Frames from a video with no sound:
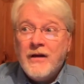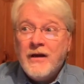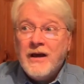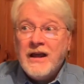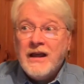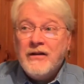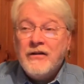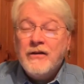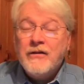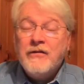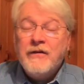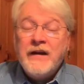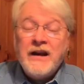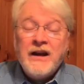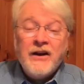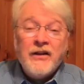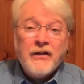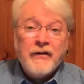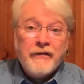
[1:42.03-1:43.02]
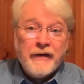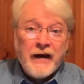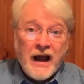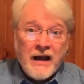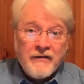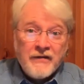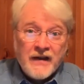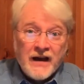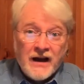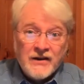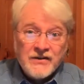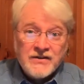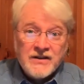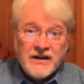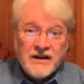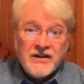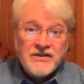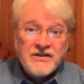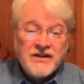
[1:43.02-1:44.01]
in the feeding of the
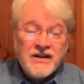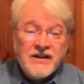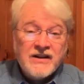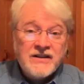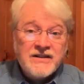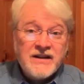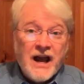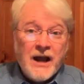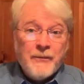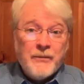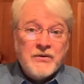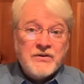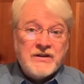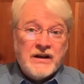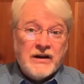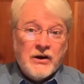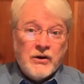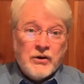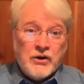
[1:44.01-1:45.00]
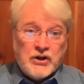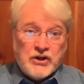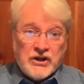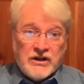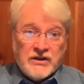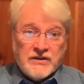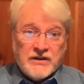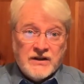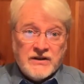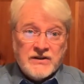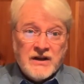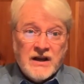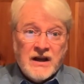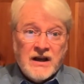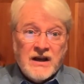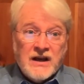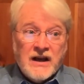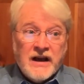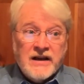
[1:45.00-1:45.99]
5,000, it's the disciples that go to Jesus
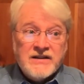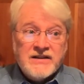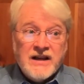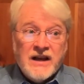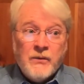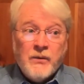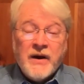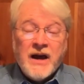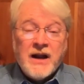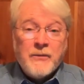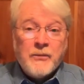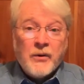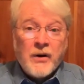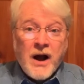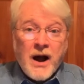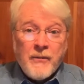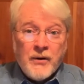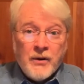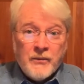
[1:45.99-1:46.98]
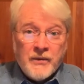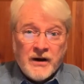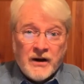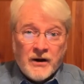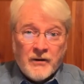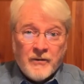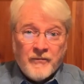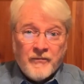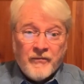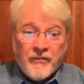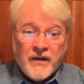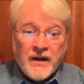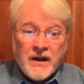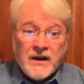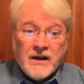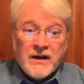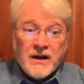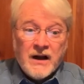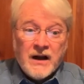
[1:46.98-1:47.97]
and say, we got a problem here.
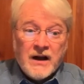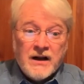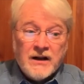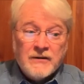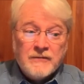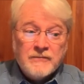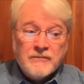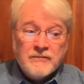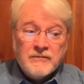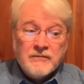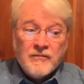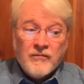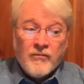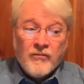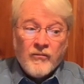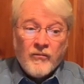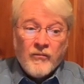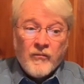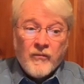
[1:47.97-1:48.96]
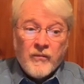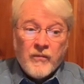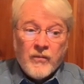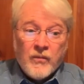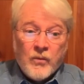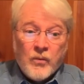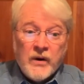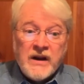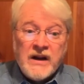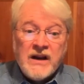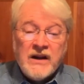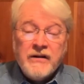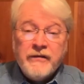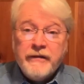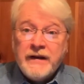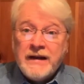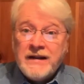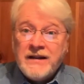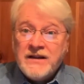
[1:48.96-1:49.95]
Um, we need to
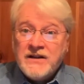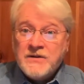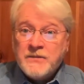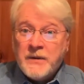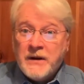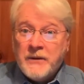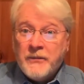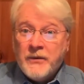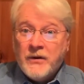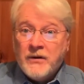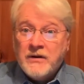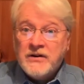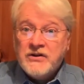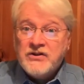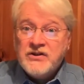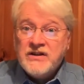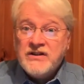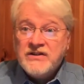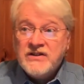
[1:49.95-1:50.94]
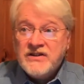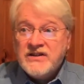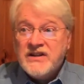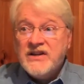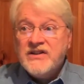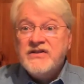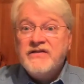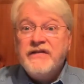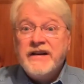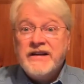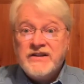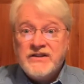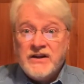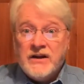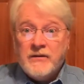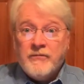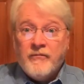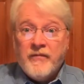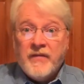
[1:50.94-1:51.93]
feed these people. And Jesus says, fix
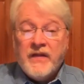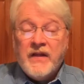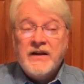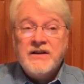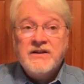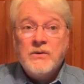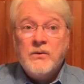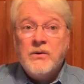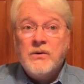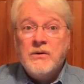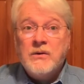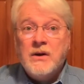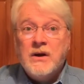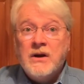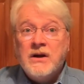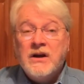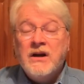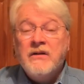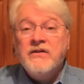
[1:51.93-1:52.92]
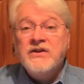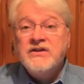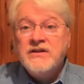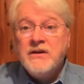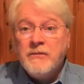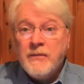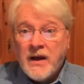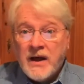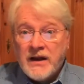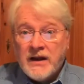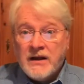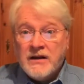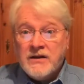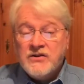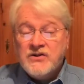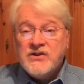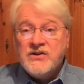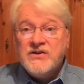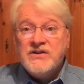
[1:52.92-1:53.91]
it. And they said, well, give us some money.
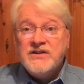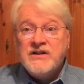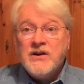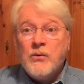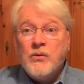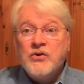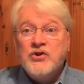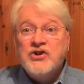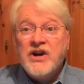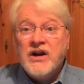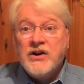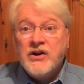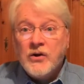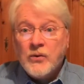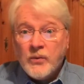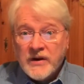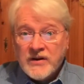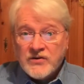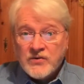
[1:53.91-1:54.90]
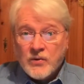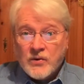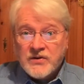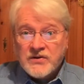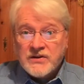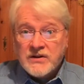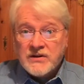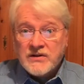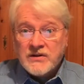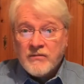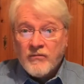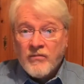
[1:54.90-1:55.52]
And Jesus said, well, check your resources.